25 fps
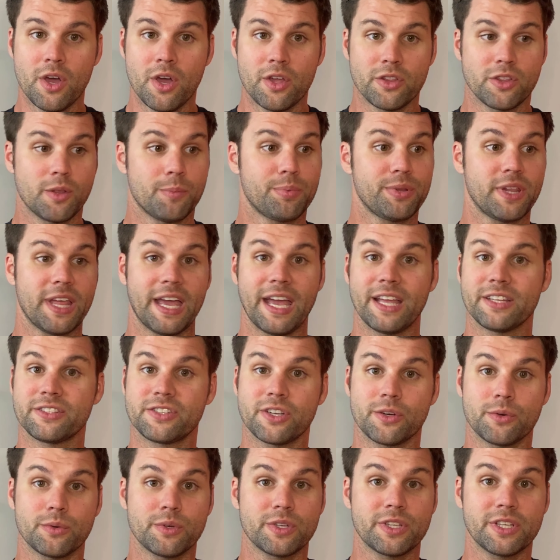The plants
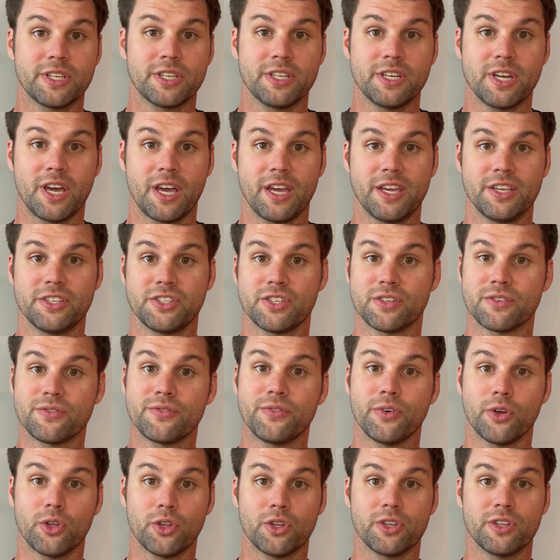are really nice and
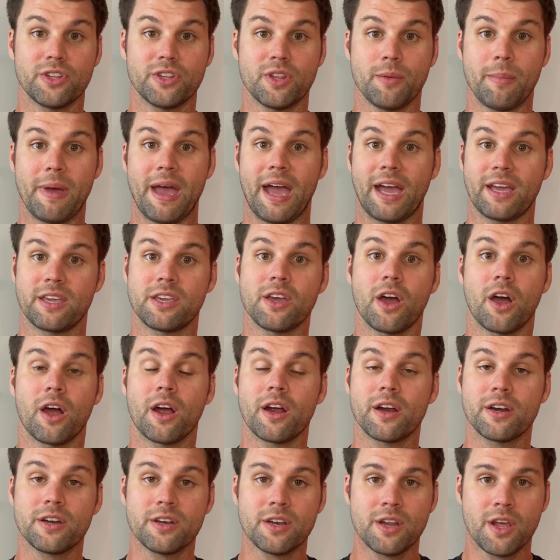full in the
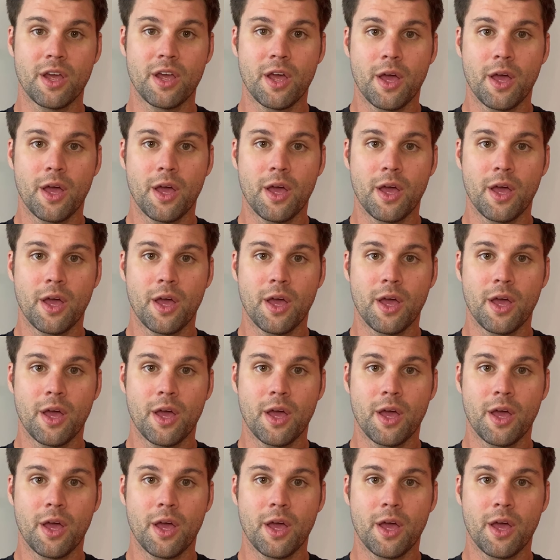backyard.